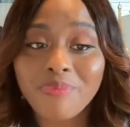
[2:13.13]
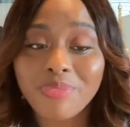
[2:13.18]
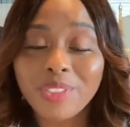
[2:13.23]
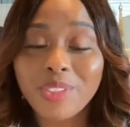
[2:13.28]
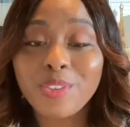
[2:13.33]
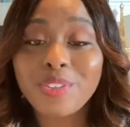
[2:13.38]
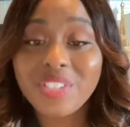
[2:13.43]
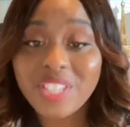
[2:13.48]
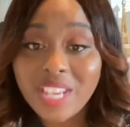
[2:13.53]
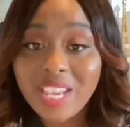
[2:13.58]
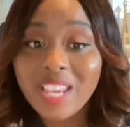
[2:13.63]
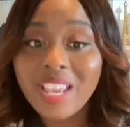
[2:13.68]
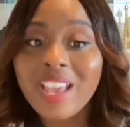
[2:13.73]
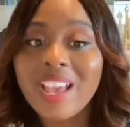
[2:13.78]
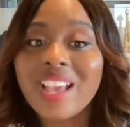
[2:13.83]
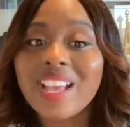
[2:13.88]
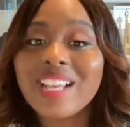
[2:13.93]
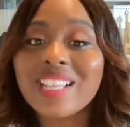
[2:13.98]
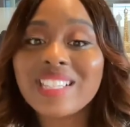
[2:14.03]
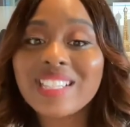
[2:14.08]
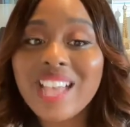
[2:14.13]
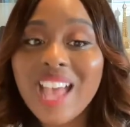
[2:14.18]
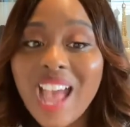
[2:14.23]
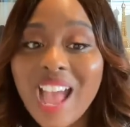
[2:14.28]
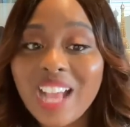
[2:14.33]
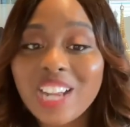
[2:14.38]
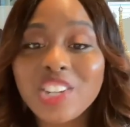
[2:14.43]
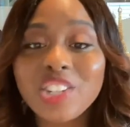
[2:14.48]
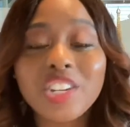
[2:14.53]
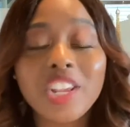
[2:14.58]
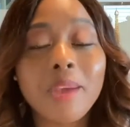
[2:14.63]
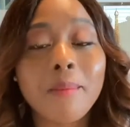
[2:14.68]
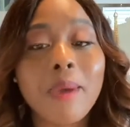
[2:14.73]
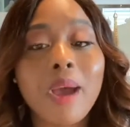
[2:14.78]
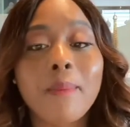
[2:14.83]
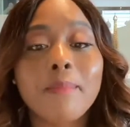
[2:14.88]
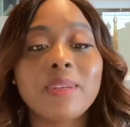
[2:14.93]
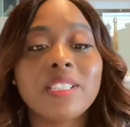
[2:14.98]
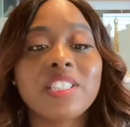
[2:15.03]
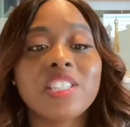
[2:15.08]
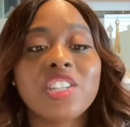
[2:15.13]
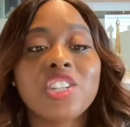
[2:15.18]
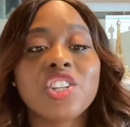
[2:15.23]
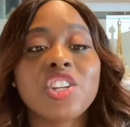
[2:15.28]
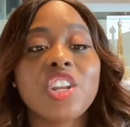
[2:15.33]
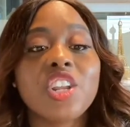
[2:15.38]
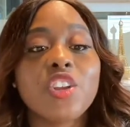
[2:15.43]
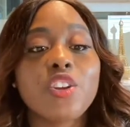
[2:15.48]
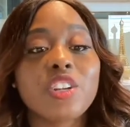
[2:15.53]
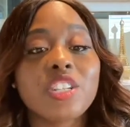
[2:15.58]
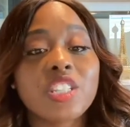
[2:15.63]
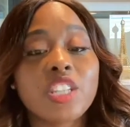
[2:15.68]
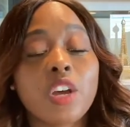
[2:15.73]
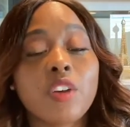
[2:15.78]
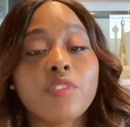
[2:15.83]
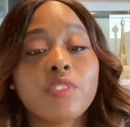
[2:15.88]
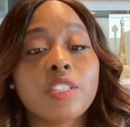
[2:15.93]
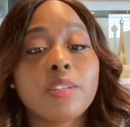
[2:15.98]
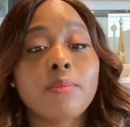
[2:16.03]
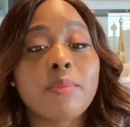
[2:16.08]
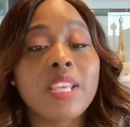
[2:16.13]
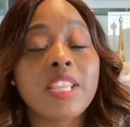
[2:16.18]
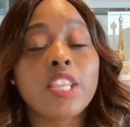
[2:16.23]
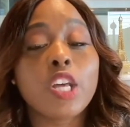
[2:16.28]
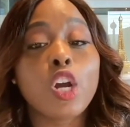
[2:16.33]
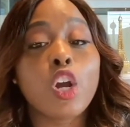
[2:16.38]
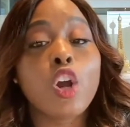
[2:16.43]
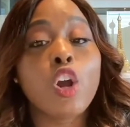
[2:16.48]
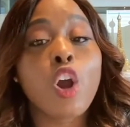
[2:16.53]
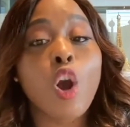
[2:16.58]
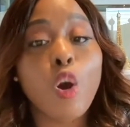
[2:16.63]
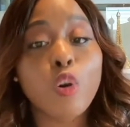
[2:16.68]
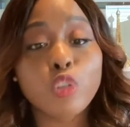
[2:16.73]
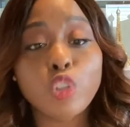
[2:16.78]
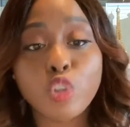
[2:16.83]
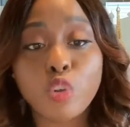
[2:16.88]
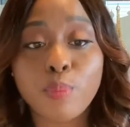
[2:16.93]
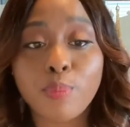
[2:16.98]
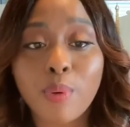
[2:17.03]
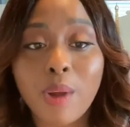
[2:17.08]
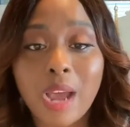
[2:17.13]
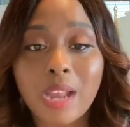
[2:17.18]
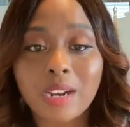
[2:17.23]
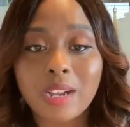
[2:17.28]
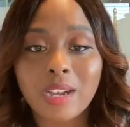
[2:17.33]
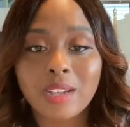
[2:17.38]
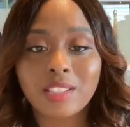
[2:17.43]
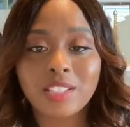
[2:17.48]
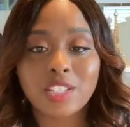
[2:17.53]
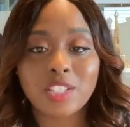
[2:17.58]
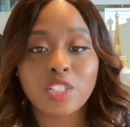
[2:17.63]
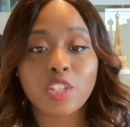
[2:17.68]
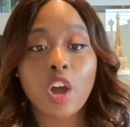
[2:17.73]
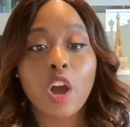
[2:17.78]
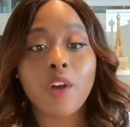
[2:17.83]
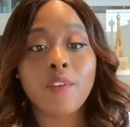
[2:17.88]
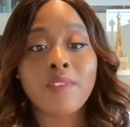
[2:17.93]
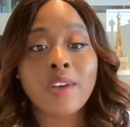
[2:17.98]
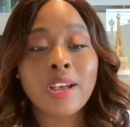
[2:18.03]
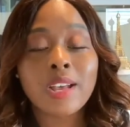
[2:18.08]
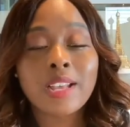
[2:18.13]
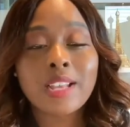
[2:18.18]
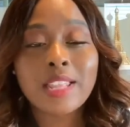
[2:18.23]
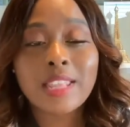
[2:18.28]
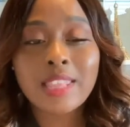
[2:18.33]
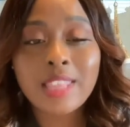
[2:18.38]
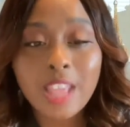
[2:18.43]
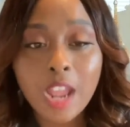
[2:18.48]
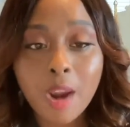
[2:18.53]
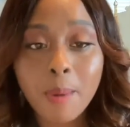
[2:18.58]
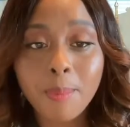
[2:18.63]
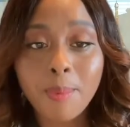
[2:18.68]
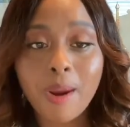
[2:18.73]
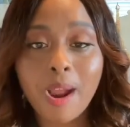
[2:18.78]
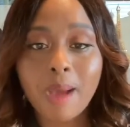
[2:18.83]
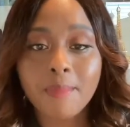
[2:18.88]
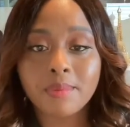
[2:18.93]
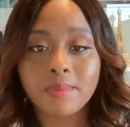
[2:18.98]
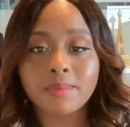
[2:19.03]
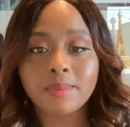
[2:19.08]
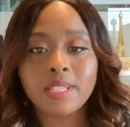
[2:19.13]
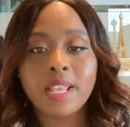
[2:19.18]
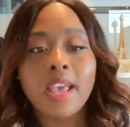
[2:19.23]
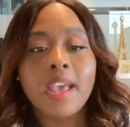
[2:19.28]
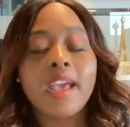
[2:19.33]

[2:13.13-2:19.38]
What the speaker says: You see, it's actually about positioning yourself to be the go to product to solve their problems.